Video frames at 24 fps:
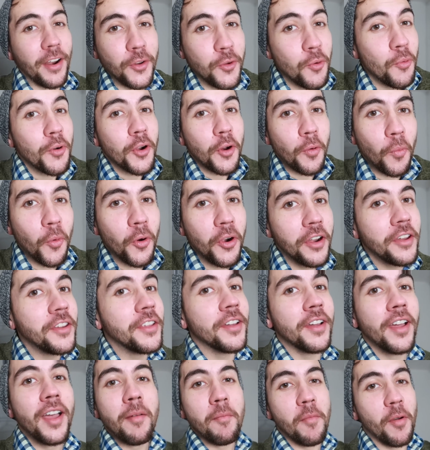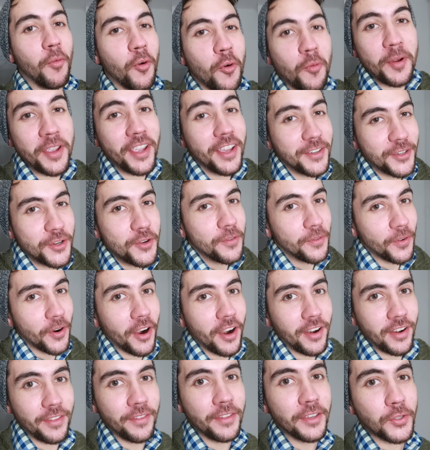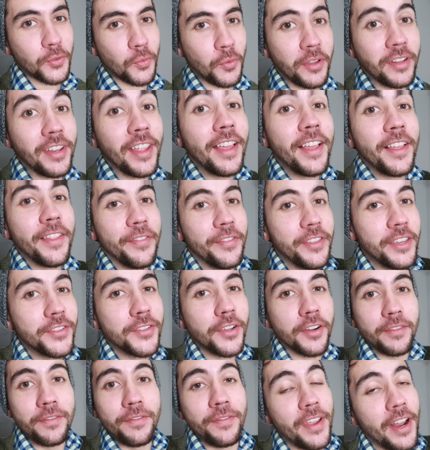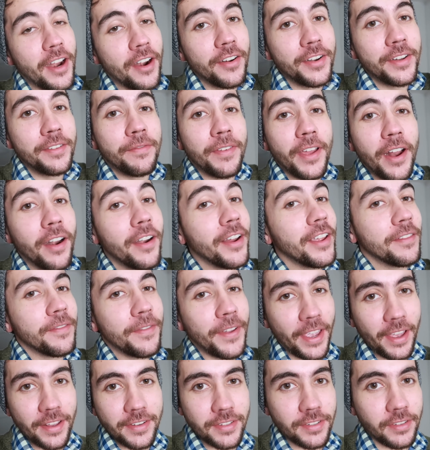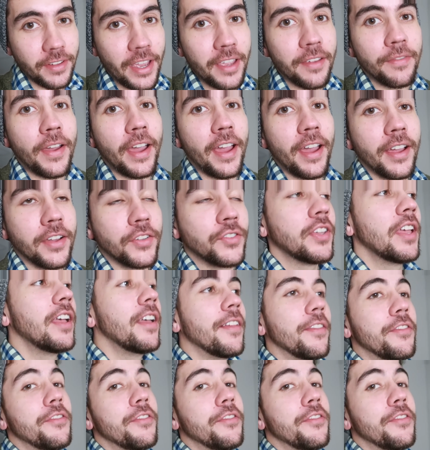I do wanna warn you, before we get too far into this one, these are very, very advanced life hacks.